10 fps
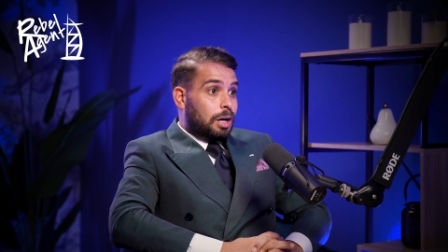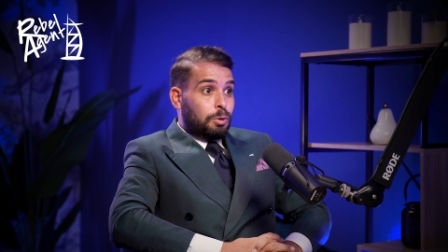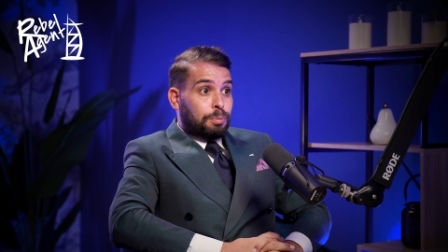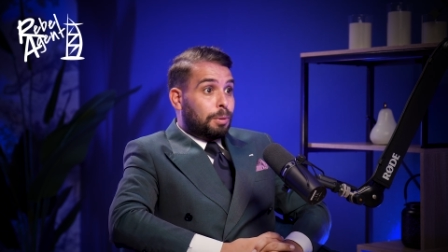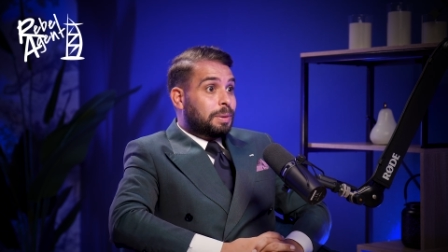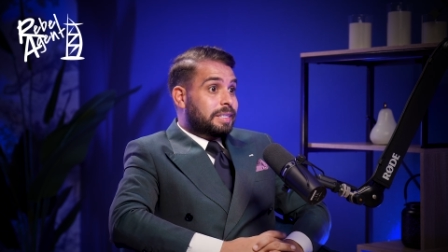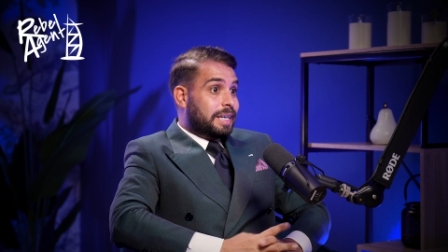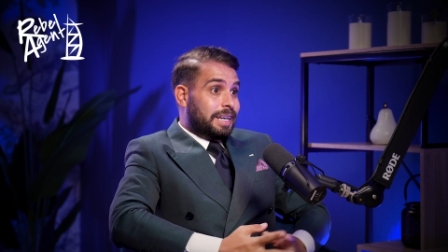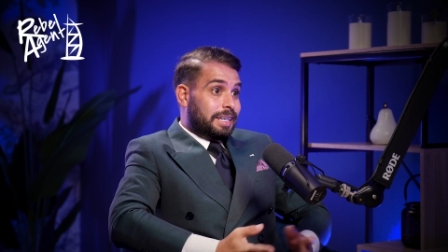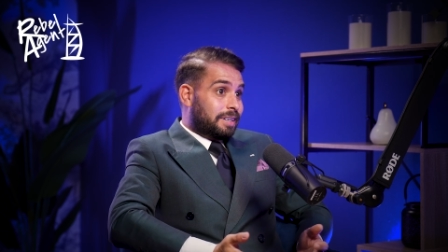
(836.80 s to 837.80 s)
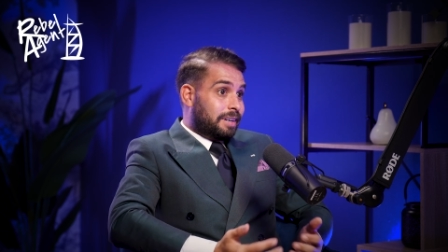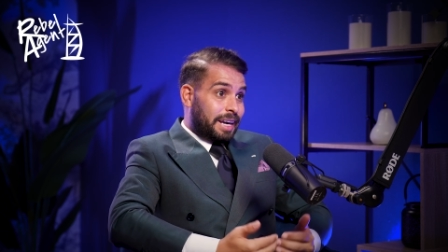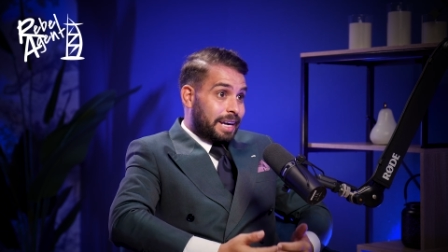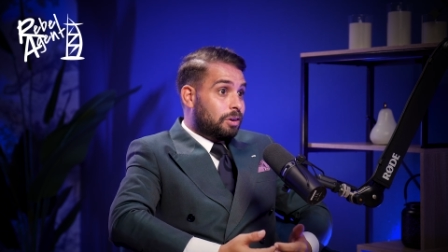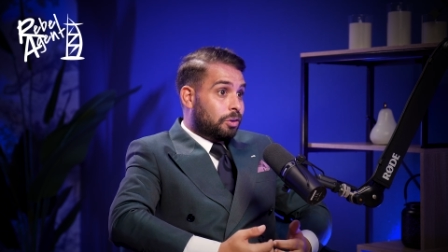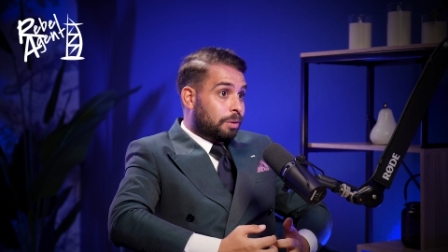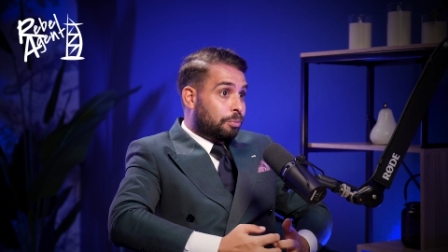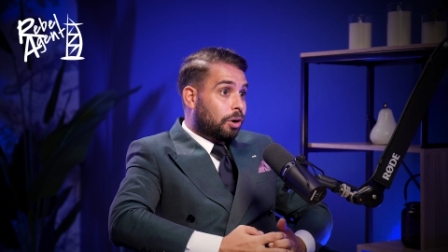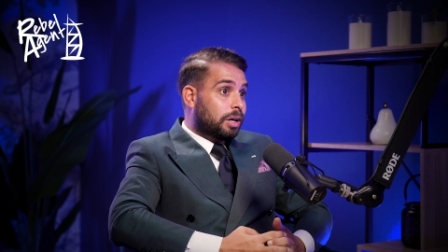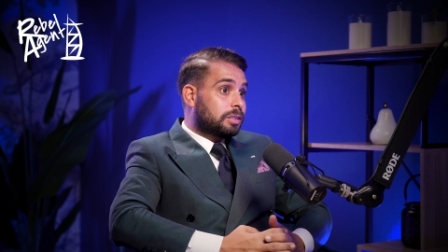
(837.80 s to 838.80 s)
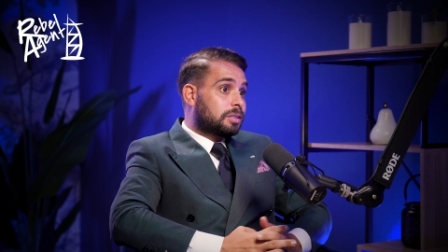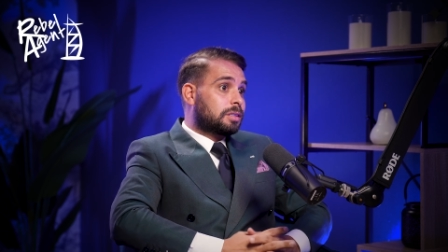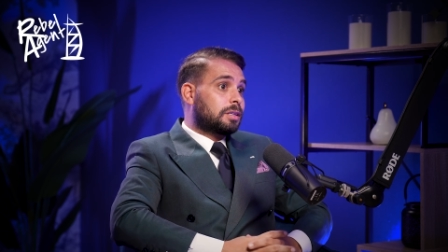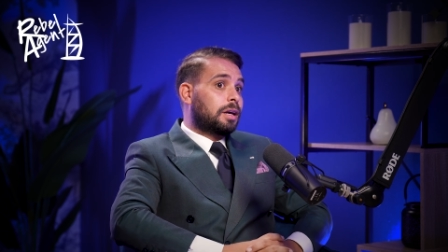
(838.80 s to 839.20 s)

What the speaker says: will probably take a hit on the price.